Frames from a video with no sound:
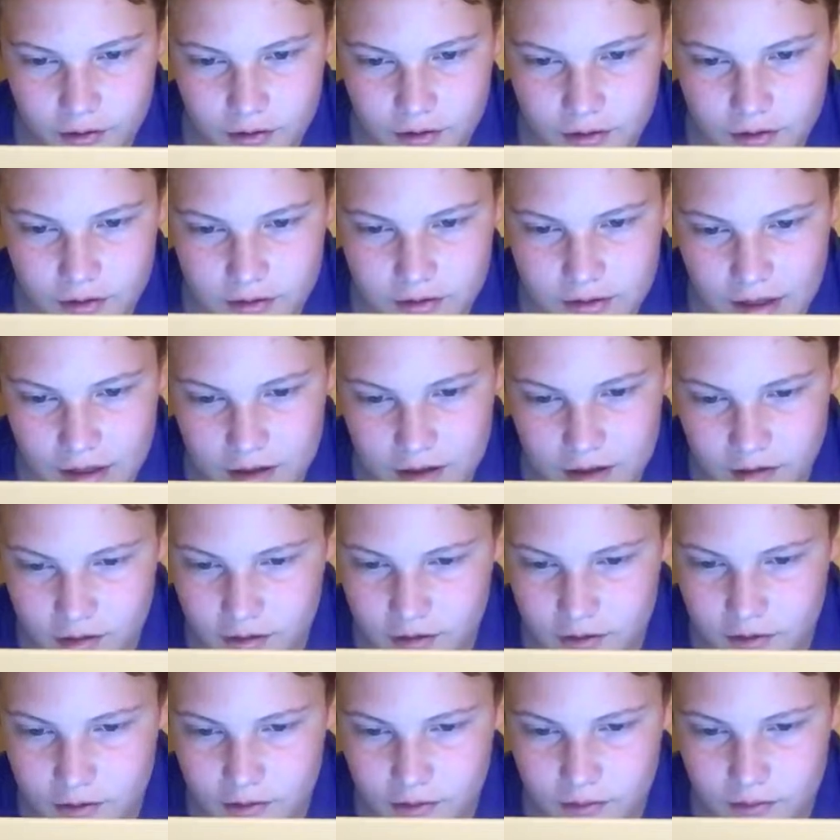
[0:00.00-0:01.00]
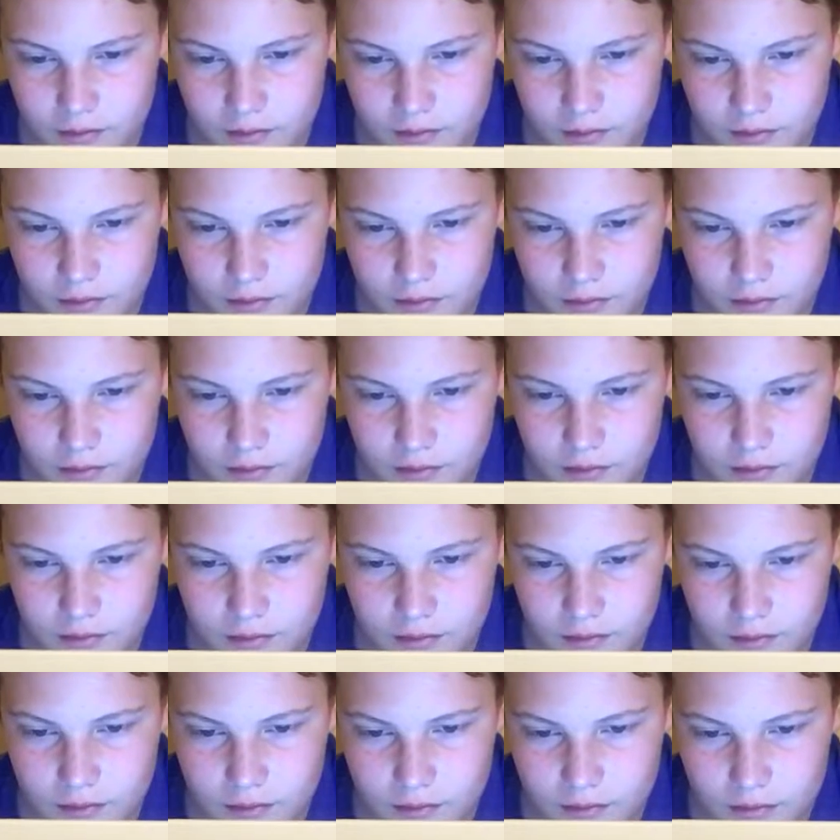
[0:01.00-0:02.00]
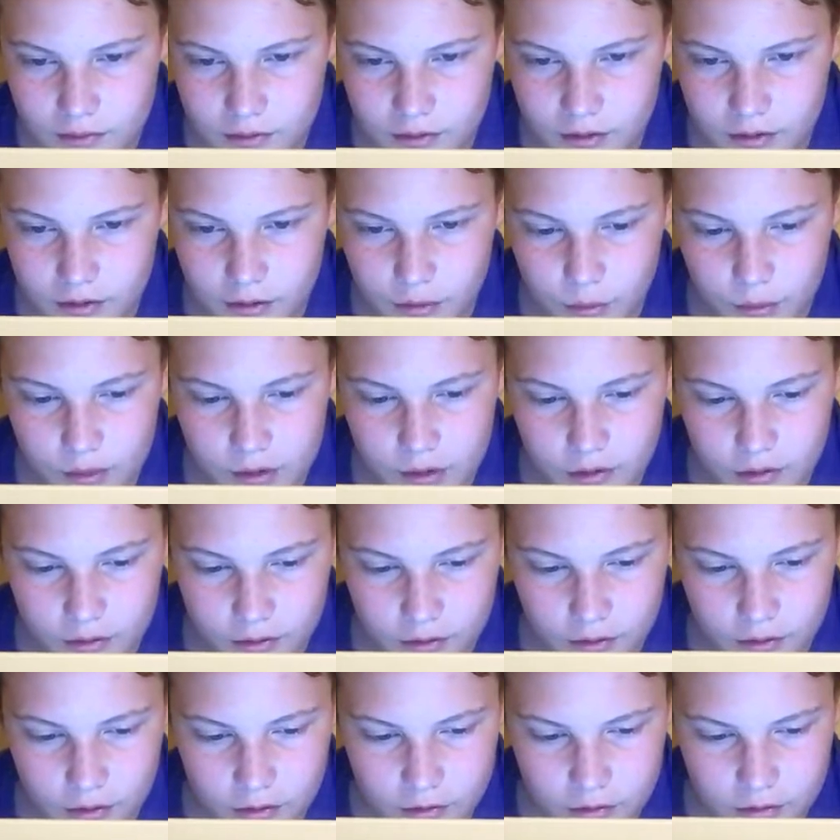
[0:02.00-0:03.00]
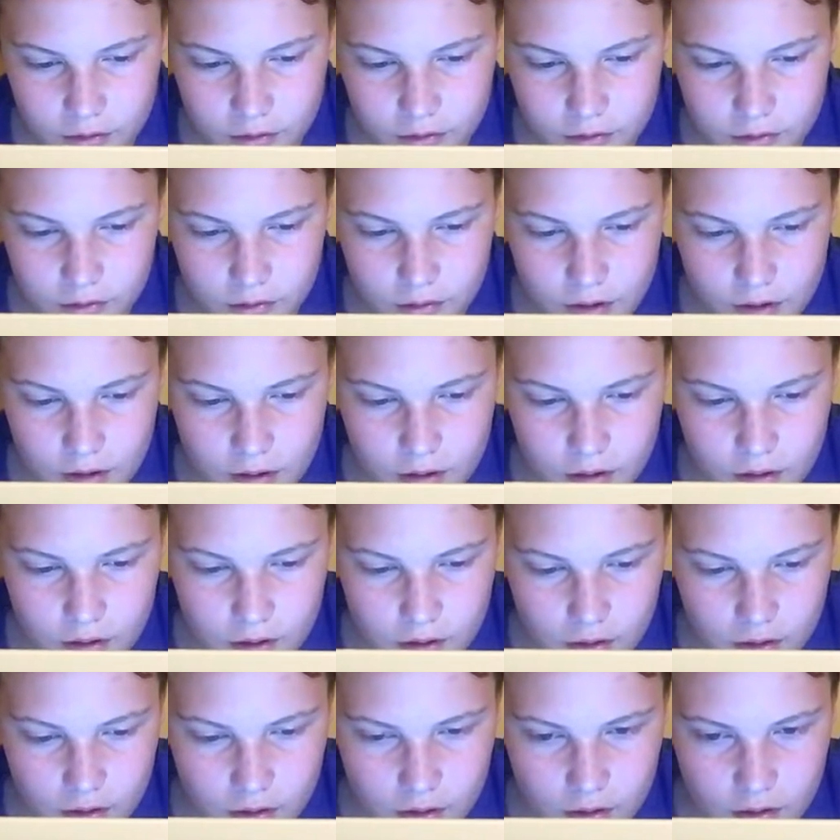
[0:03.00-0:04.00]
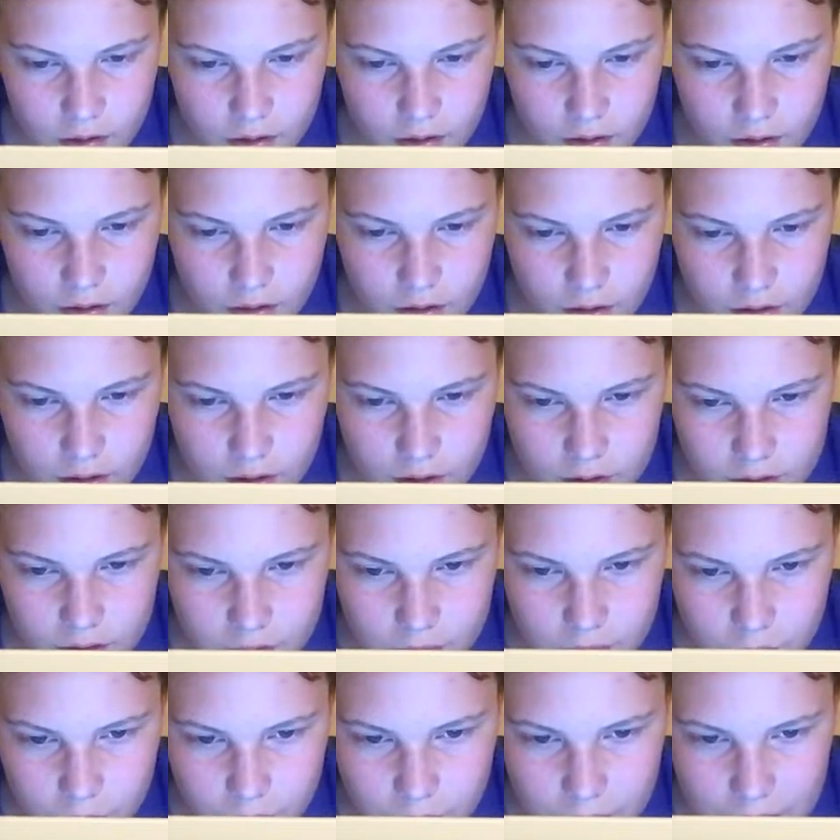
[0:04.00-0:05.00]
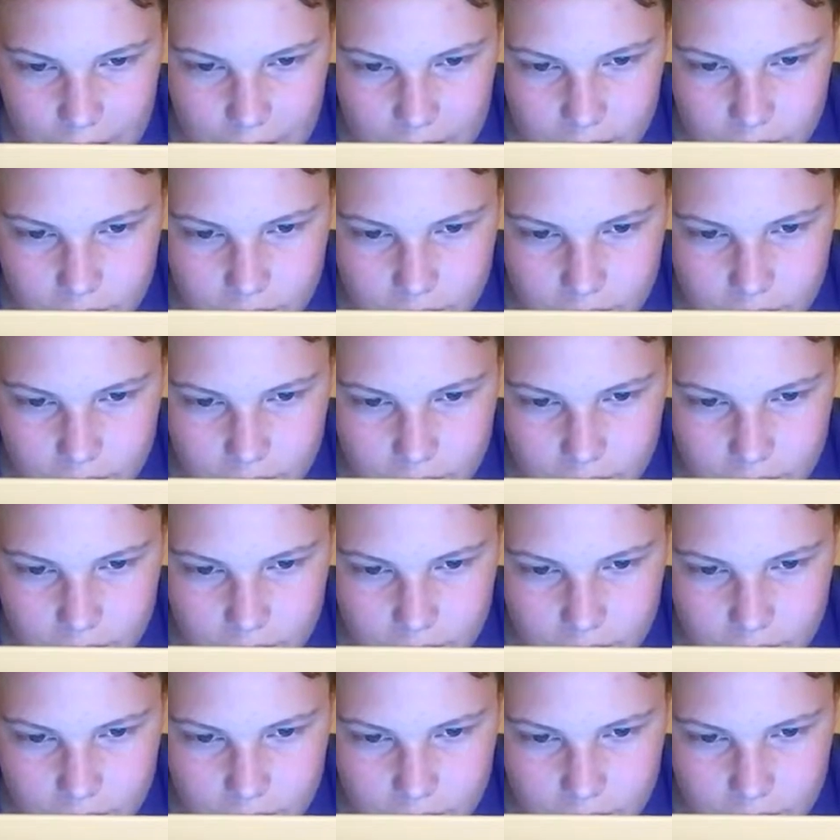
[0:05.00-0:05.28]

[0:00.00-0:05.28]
That's cute. The little Weasley car is cute. And then we're back.